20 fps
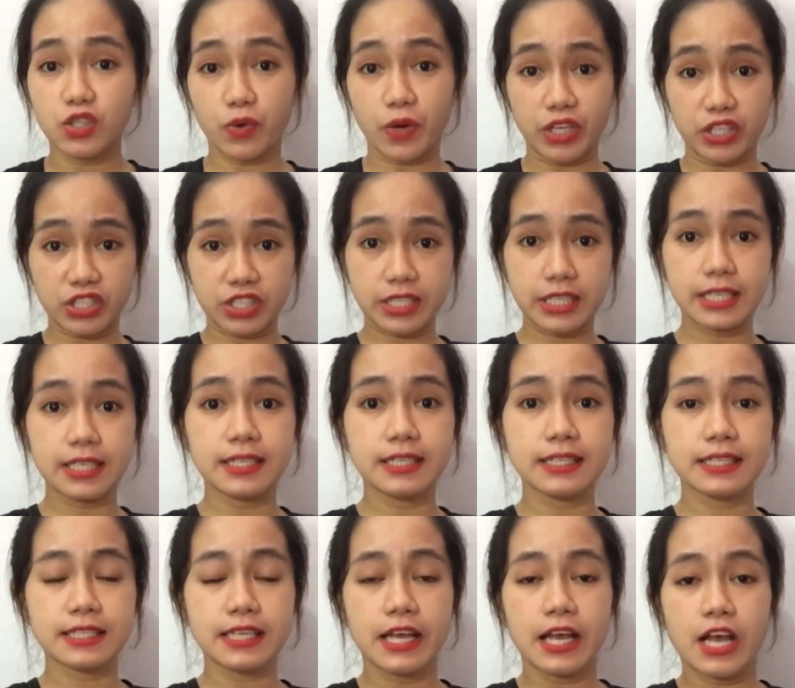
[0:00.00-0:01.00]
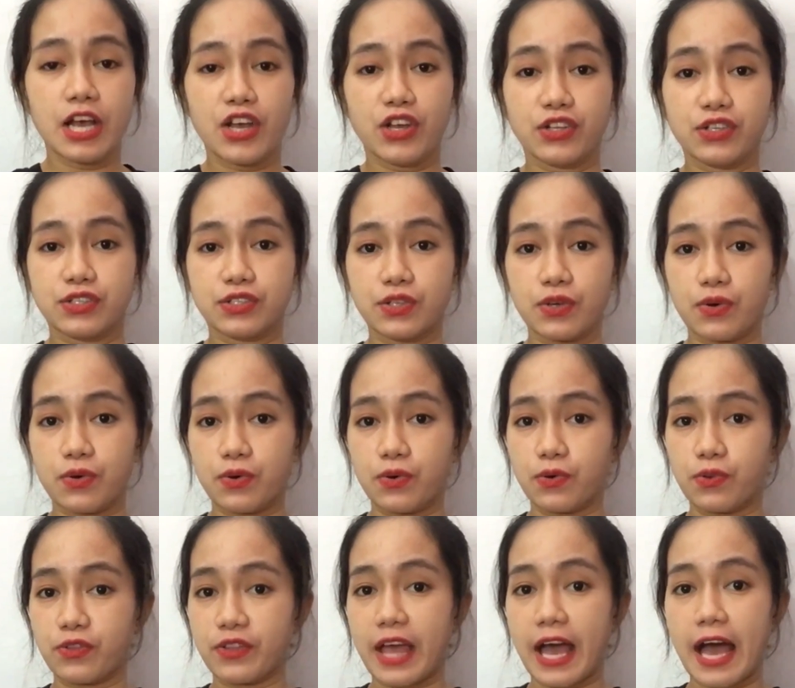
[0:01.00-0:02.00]
questions
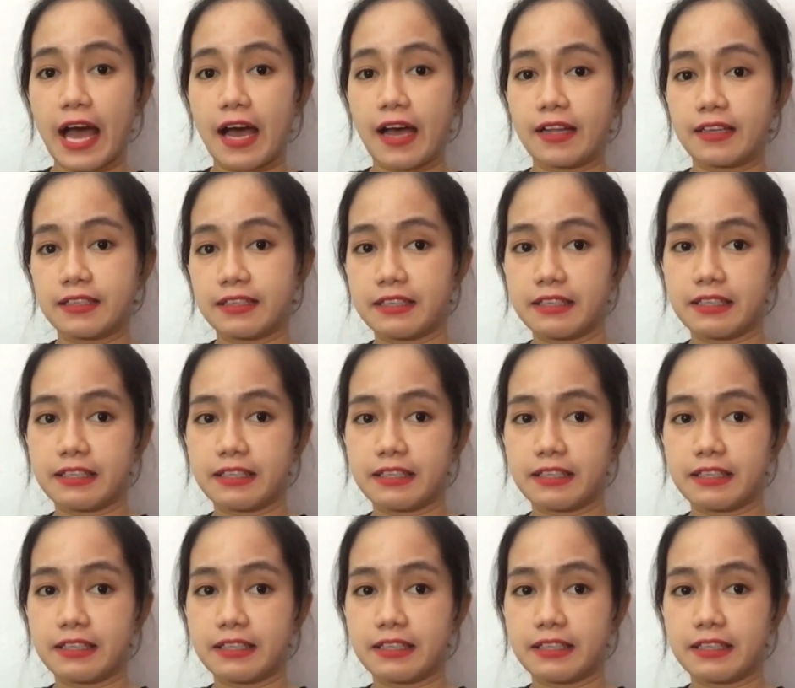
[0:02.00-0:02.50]
so that